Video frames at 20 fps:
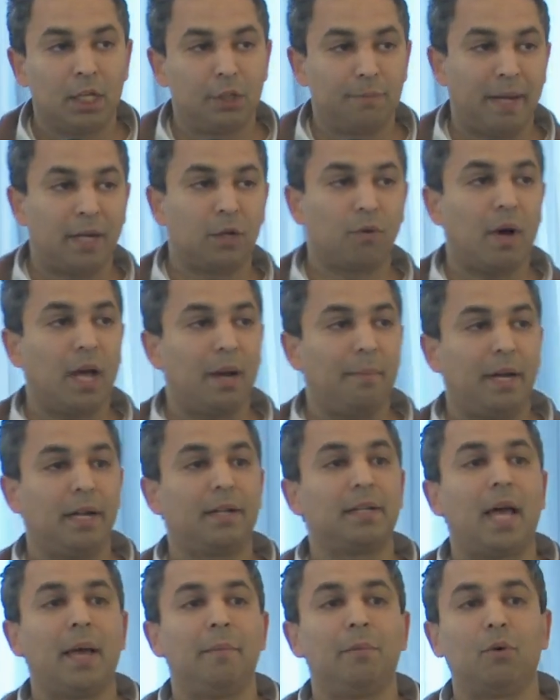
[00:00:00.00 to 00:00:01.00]
Spent quite a bit
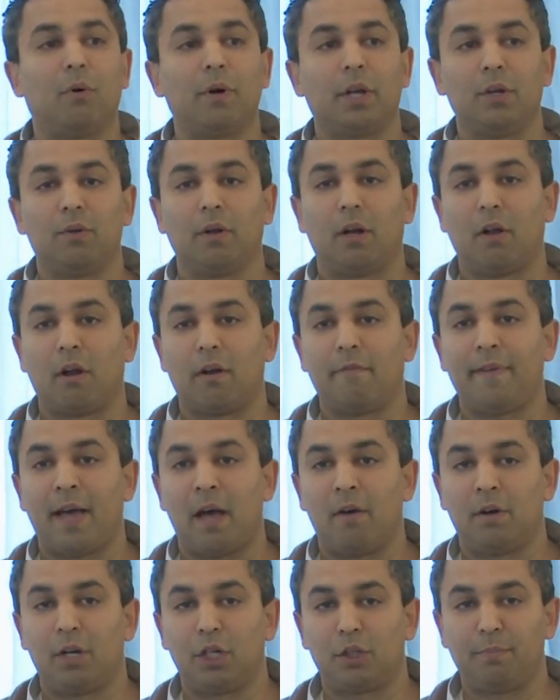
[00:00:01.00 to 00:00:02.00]
of time talking to a lot of
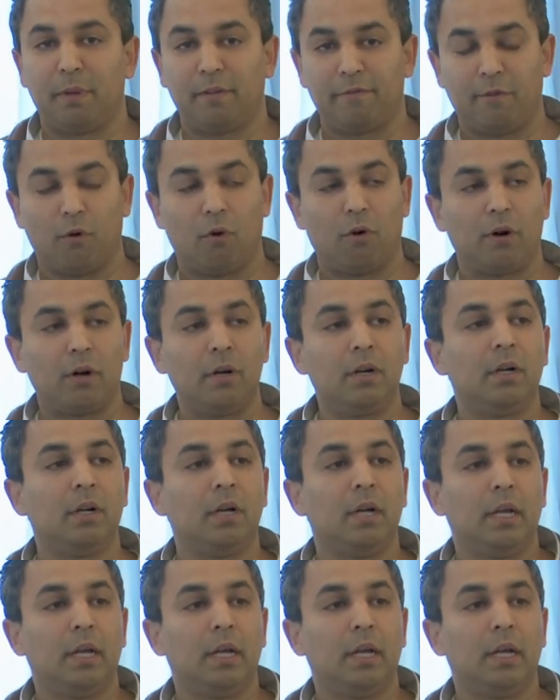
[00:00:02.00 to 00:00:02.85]
founders before